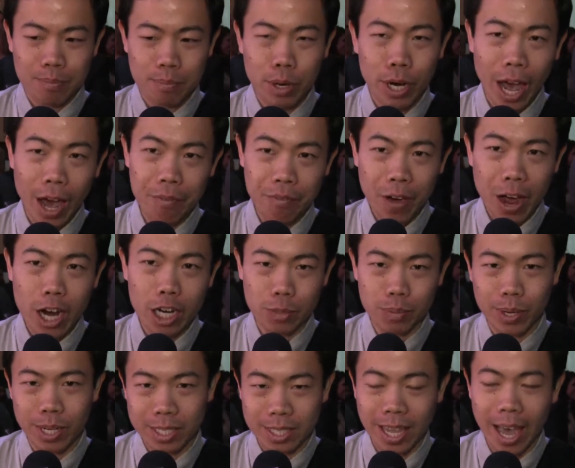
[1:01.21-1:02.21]
put out fires,
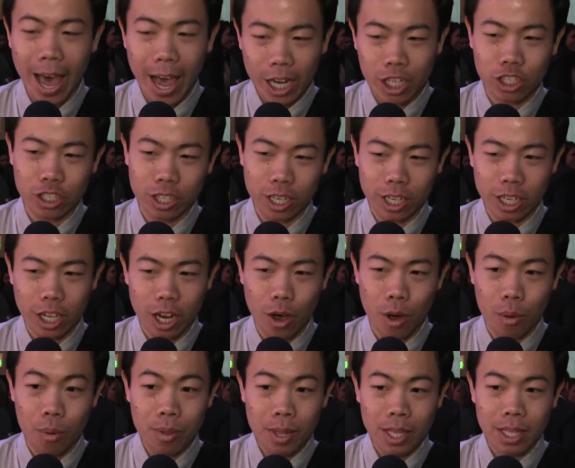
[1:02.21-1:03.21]
but it's to actually
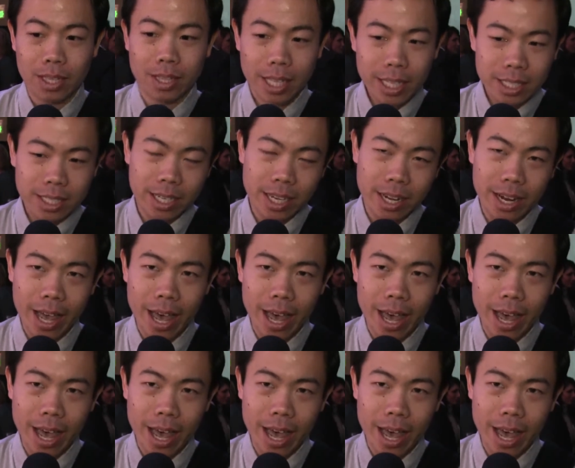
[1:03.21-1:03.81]
listen